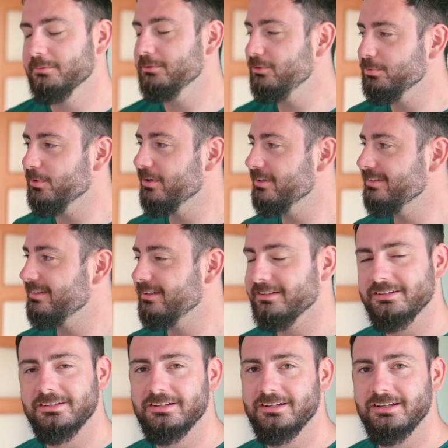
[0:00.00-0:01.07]
Which
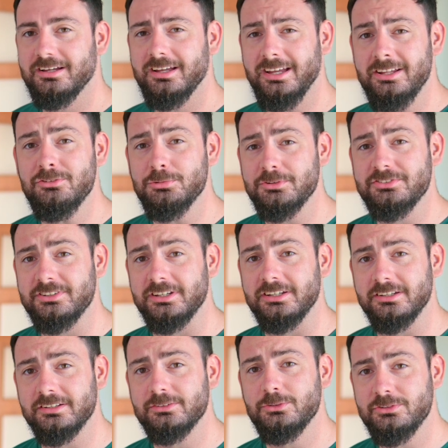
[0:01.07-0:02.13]
was
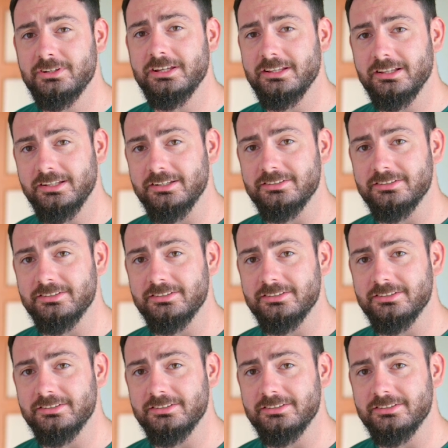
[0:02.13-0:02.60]
interesting, to say the